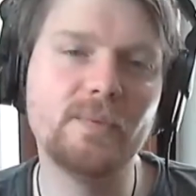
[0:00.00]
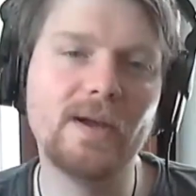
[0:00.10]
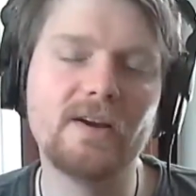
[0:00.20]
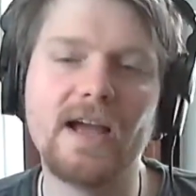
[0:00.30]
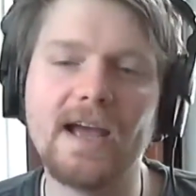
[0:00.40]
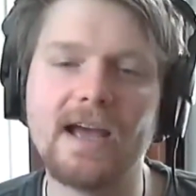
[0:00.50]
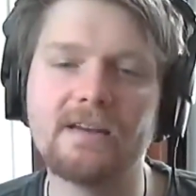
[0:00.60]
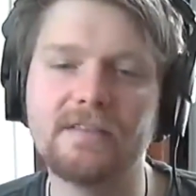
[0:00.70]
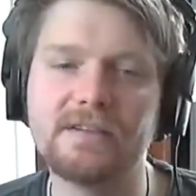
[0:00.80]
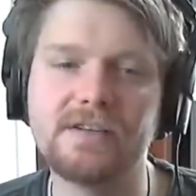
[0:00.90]
did wear a
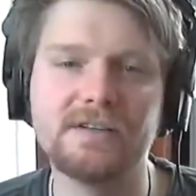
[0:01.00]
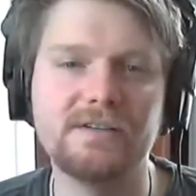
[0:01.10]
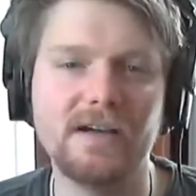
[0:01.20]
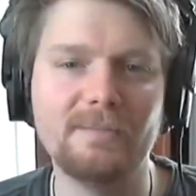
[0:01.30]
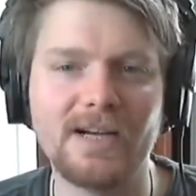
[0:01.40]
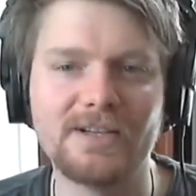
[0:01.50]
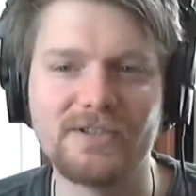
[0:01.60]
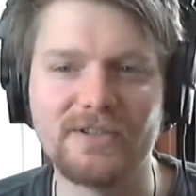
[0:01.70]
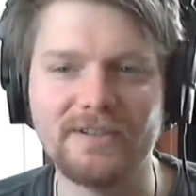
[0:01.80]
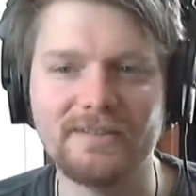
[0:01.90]
hat that said
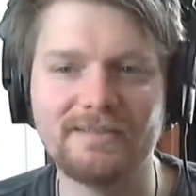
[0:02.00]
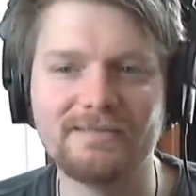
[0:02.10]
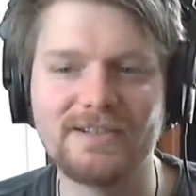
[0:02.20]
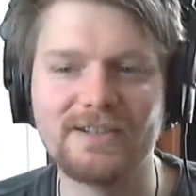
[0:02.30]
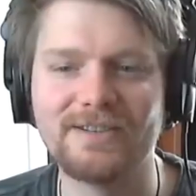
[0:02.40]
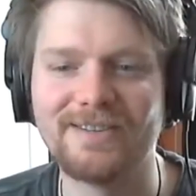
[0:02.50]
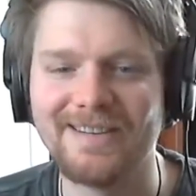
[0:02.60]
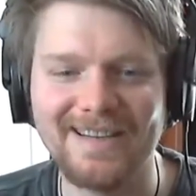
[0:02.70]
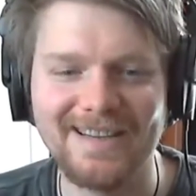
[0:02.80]
dumbass on it. So.